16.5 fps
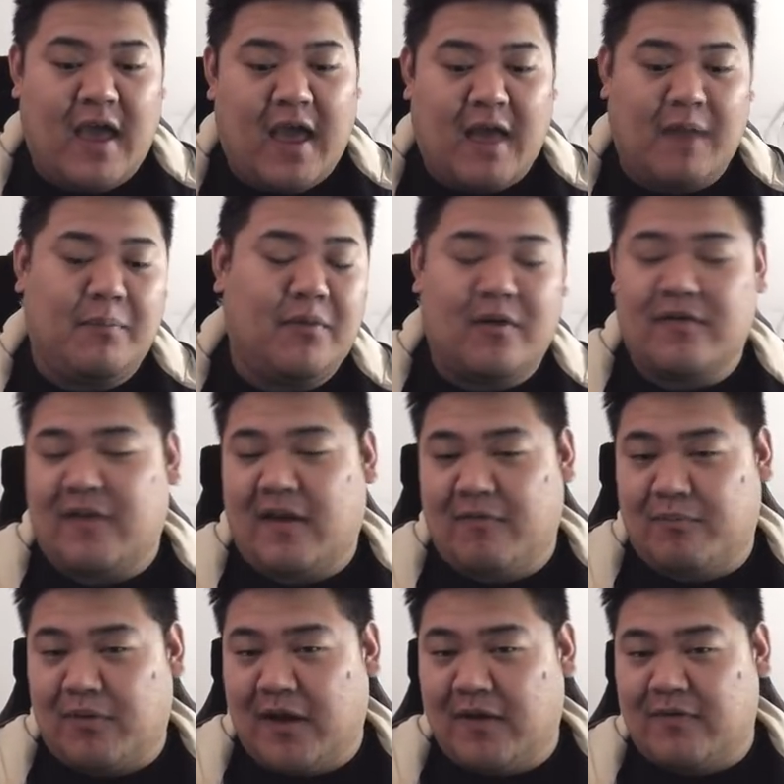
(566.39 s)
And because they
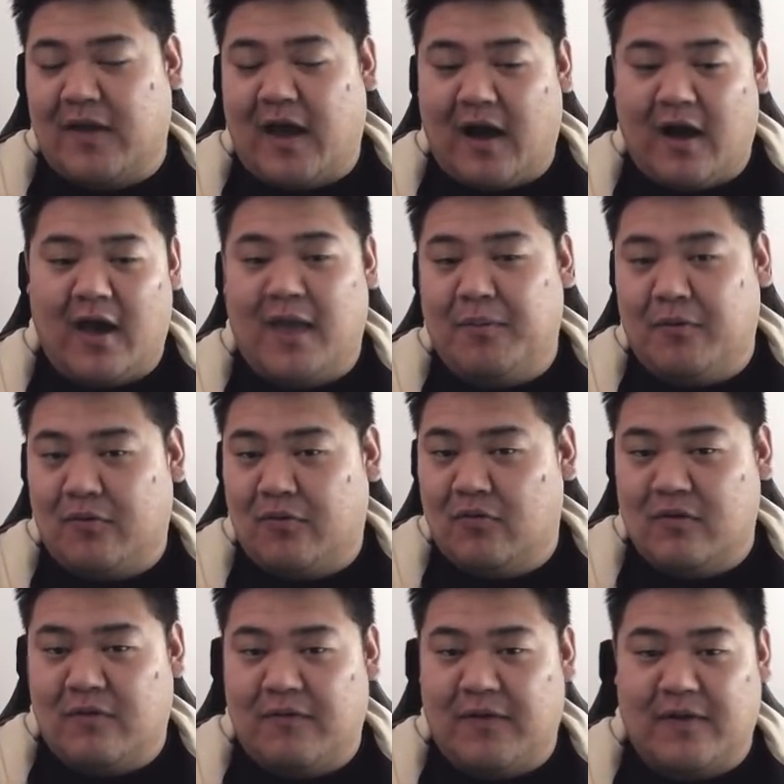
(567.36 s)
have Brave, they are able to
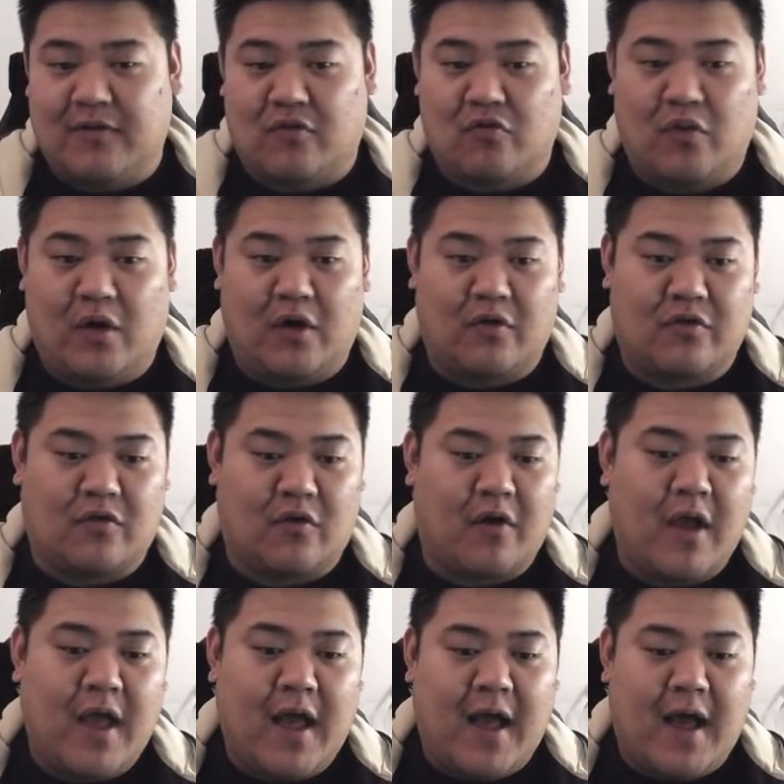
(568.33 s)
defend as well. So
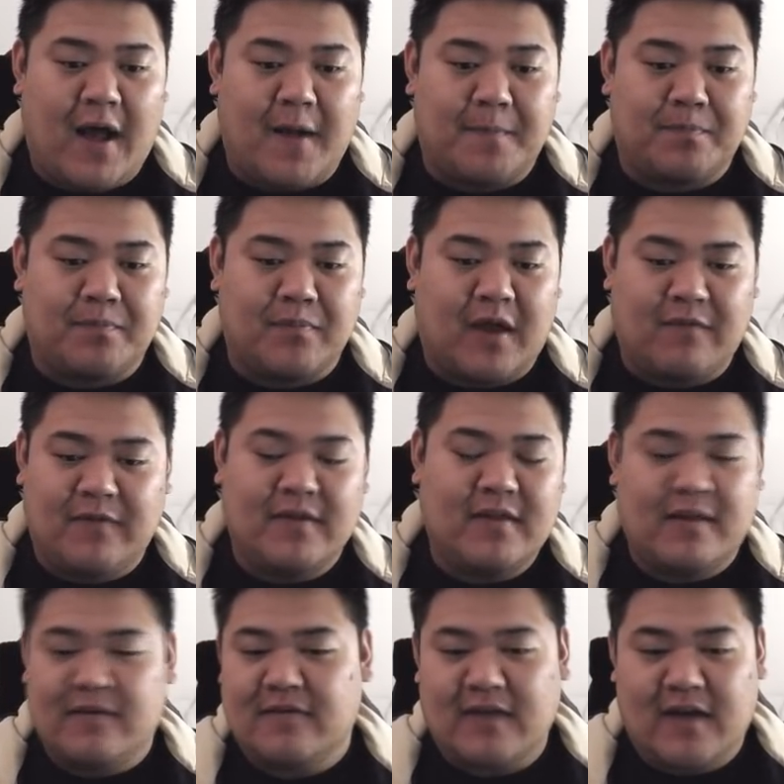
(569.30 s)
I think
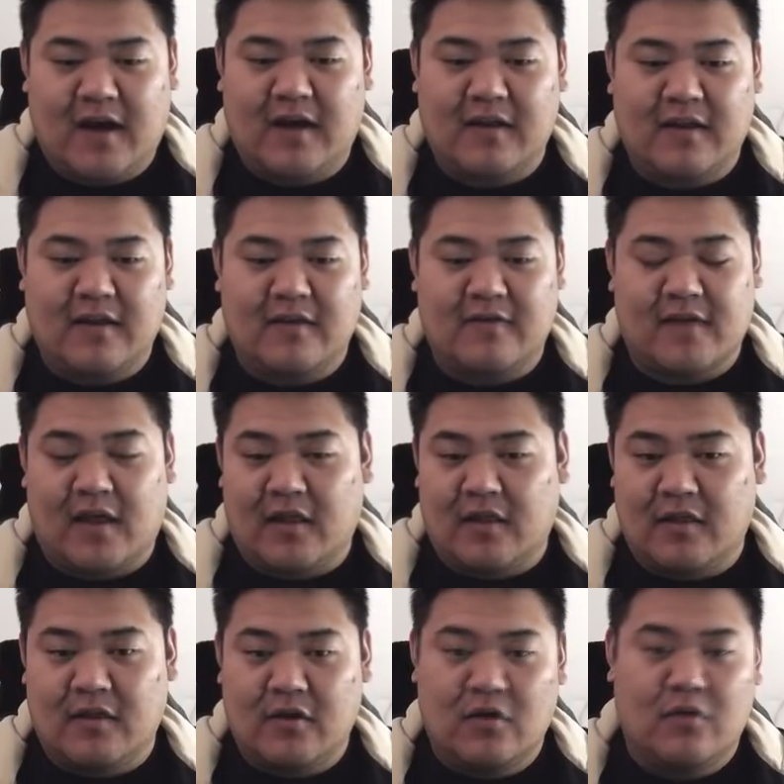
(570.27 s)
that this card is a
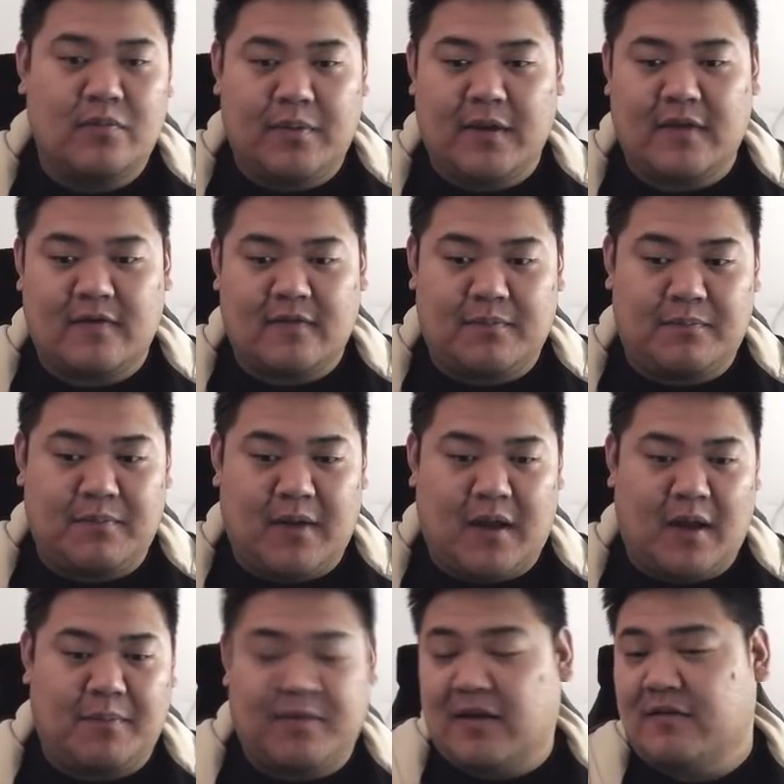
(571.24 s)
little bit
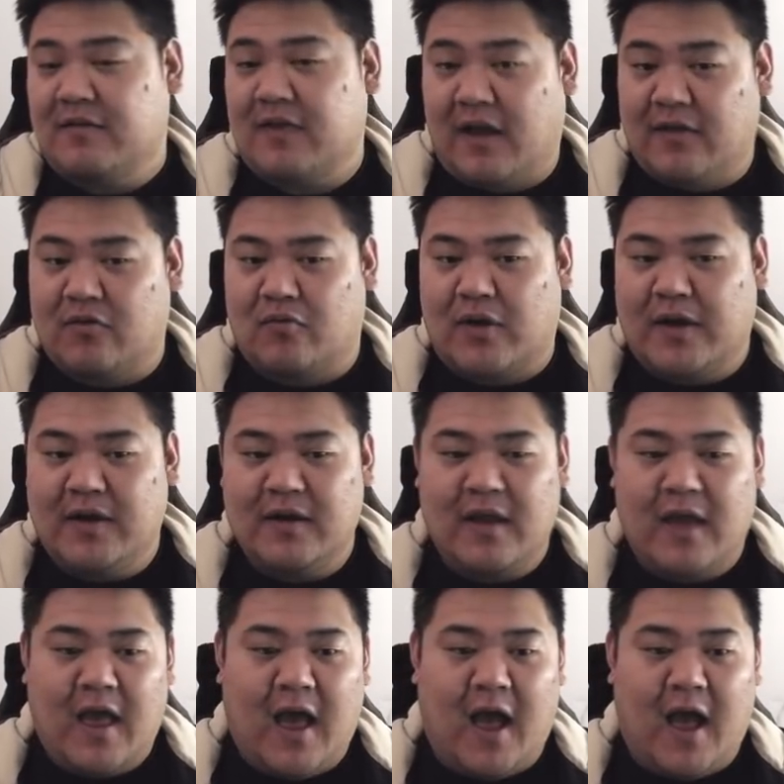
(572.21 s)
potentially underrated.